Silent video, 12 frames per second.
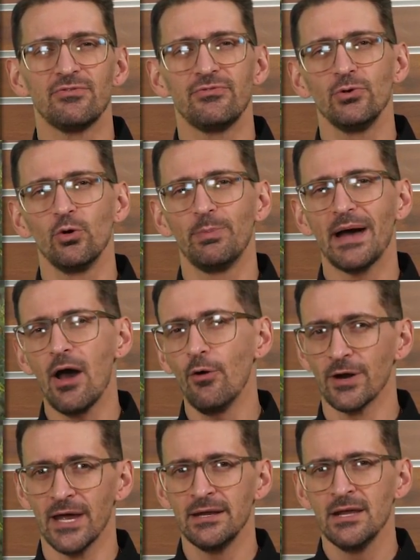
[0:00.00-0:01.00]
fuel
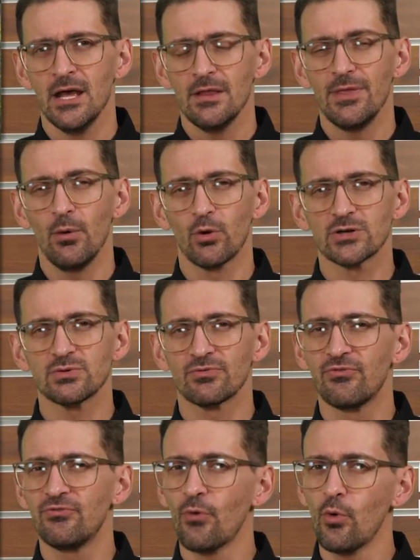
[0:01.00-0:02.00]
power head that works with
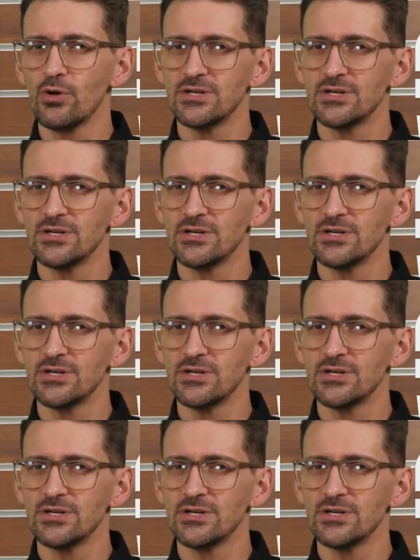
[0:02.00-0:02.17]
4